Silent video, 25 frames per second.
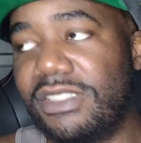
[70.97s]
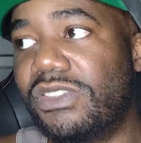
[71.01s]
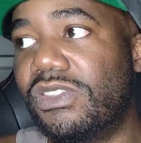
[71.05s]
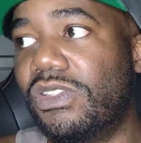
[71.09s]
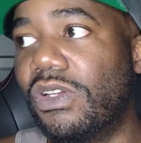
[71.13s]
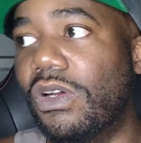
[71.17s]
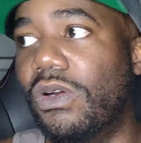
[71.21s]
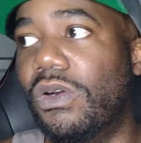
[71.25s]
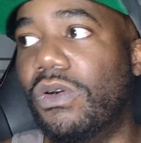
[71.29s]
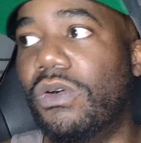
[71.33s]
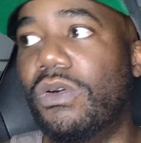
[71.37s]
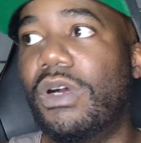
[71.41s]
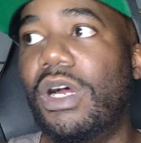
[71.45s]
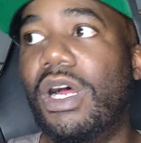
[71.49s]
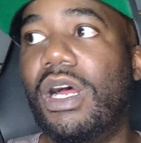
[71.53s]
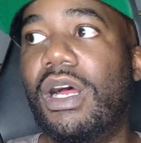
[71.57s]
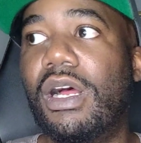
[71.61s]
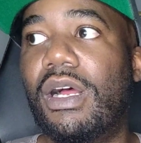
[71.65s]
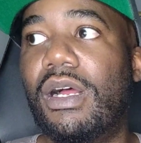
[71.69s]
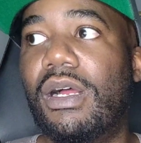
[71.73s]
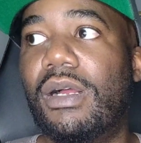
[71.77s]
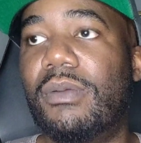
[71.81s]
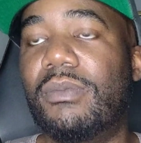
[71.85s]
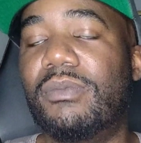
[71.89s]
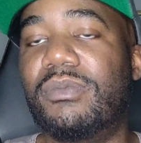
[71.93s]
So
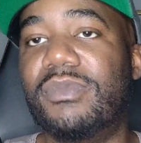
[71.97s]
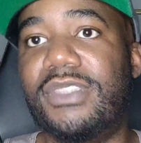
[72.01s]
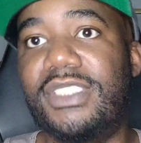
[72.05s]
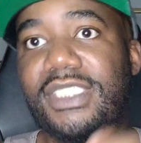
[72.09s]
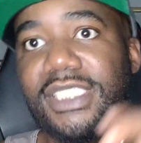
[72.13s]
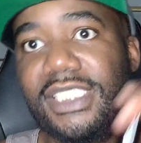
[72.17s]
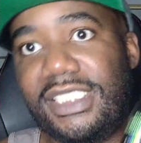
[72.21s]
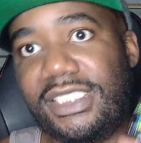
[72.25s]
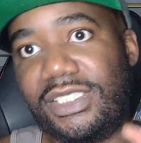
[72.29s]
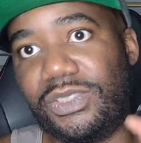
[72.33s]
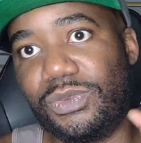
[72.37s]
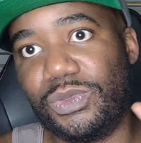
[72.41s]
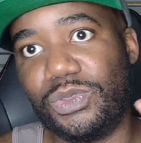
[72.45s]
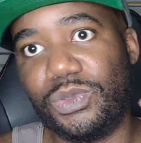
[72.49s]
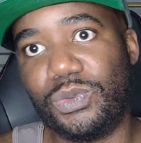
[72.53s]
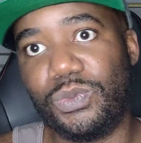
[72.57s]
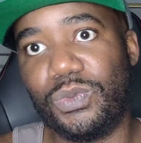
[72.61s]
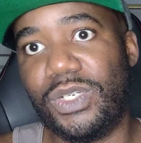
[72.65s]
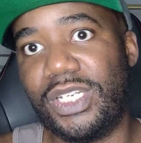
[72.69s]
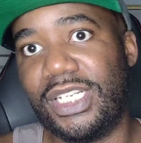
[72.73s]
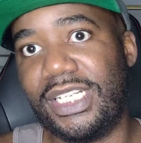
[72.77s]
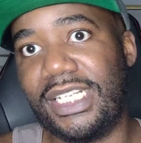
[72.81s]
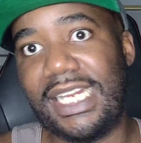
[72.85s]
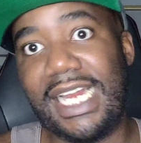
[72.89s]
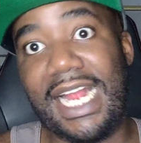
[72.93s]
this was
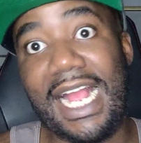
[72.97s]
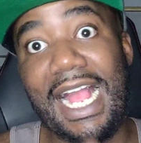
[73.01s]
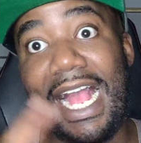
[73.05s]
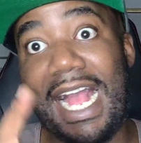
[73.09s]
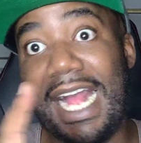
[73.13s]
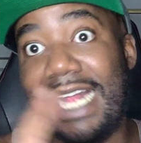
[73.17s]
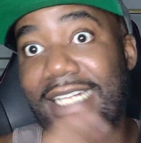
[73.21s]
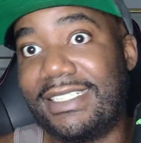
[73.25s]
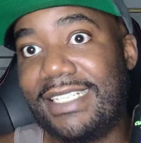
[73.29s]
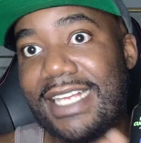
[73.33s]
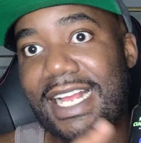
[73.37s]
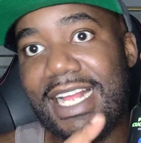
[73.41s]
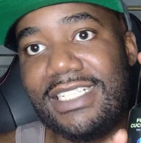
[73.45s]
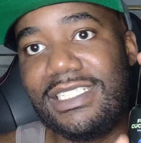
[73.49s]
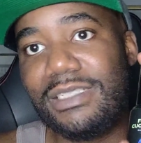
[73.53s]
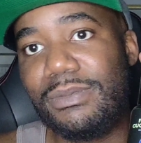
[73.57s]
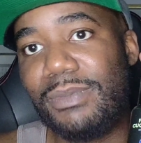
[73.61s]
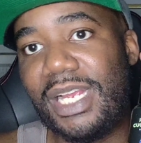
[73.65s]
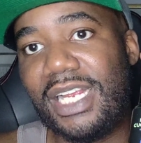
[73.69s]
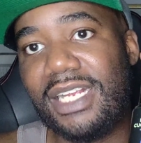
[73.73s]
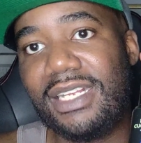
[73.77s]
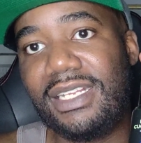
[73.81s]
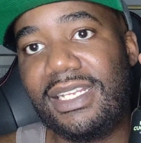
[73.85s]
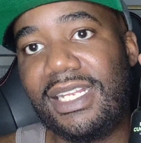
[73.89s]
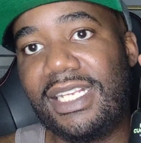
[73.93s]
one that I had to add to
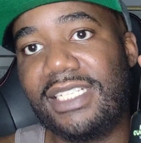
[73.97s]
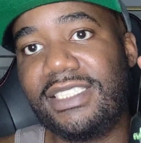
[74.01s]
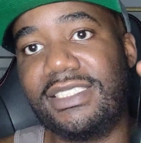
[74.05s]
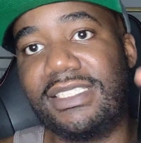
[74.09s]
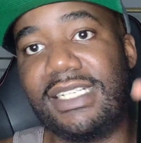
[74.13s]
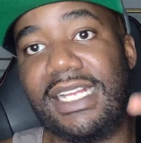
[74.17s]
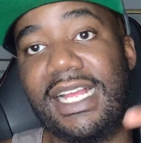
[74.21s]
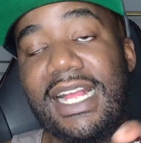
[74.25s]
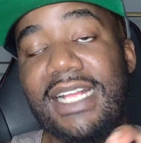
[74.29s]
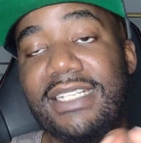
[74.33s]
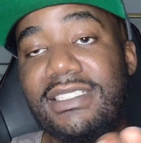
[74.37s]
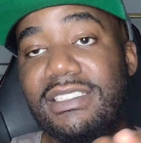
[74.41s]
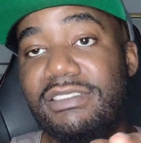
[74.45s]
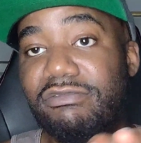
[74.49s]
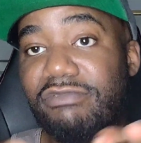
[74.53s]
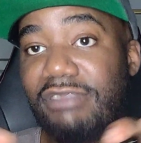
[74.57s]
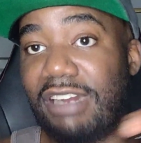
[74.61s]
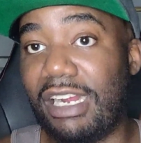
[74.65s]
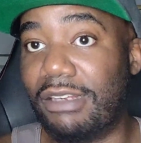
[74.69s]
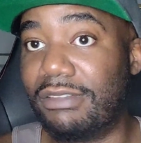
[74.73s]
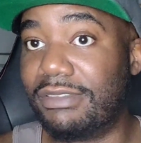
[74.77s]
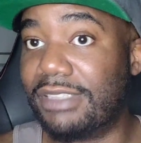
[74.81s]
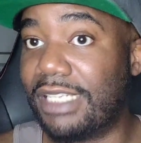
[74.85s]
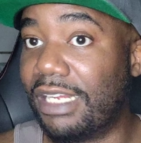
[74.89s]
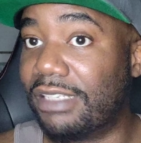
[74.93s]
my collection. I had to
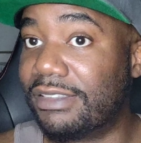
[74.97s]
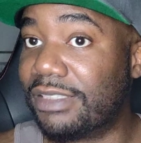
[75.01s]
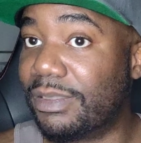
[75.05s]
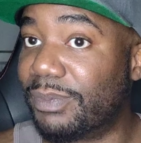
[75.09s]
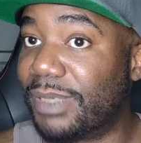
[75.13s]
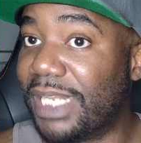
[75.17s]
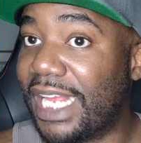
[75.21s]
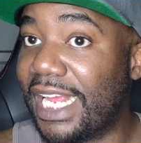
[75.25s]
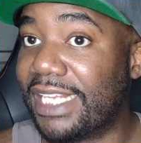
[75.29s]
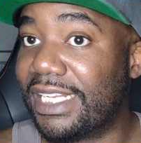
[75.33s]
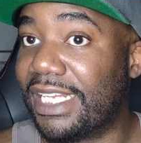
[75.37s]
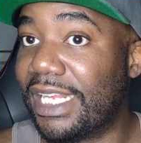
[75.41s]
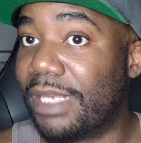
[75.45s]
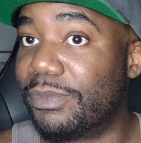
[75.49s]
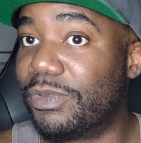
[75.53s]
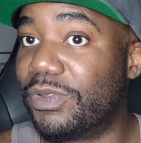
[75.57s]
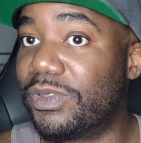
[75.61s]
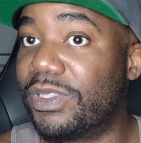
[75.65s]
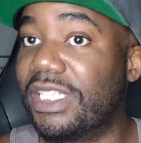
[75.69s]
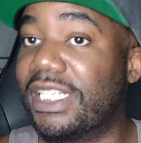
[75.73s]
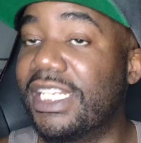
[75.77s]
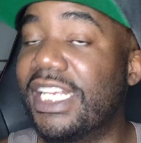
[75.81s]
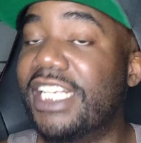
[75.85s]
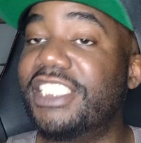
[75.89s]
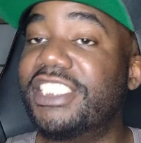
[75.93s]
round out the Black
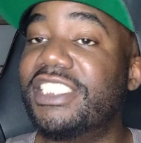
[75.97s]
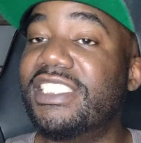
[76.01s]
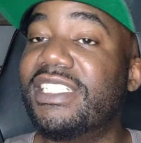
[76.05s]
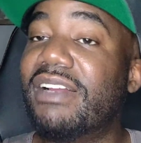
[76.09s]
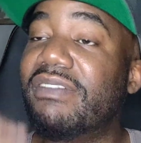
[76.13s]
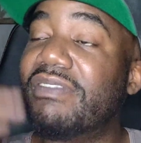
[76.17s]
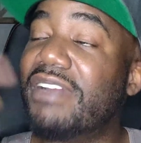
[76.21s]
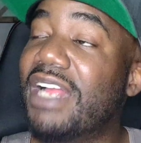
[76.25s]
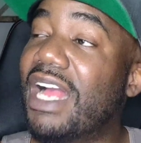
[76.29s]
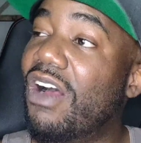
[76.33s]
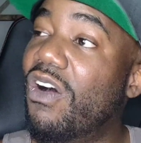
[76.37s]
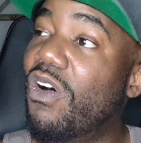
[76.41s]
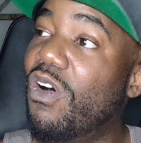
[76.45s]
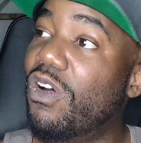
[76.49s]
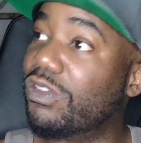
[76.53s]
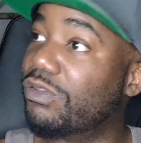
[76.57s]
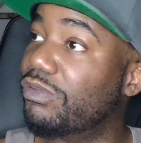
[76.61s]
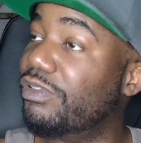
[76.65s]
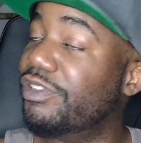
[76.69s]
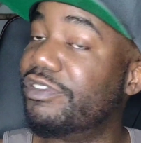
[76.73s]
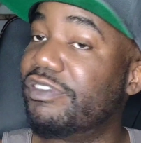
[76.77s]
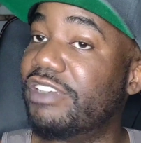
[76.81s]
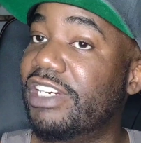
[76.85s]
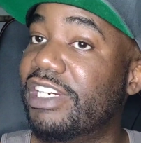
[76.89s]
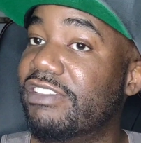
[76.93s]
Label collection. I've got all
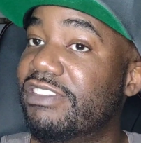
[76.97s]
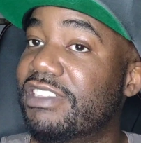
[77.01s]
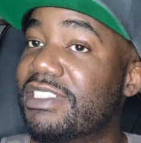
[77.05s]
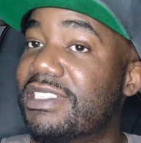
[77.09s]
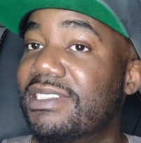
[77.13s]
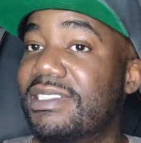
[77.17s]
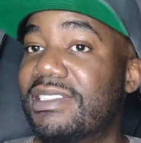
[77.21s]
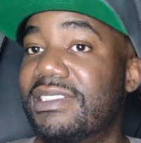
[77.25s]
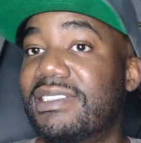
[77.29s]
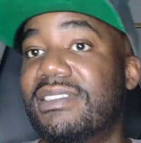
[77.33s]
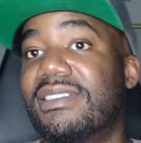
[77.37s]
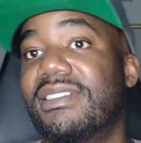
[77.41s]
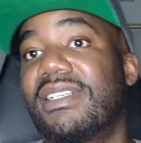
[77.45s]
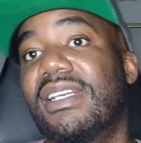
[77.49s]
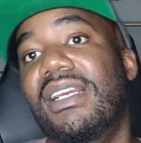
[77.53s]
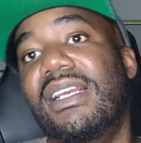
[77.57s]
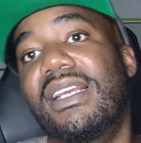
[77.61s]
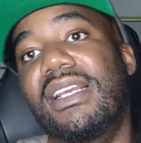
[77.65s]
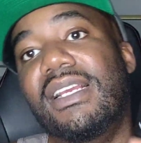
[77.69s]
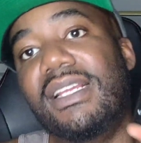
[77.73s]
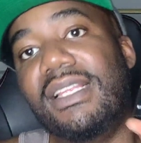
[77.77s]
3 fragrances.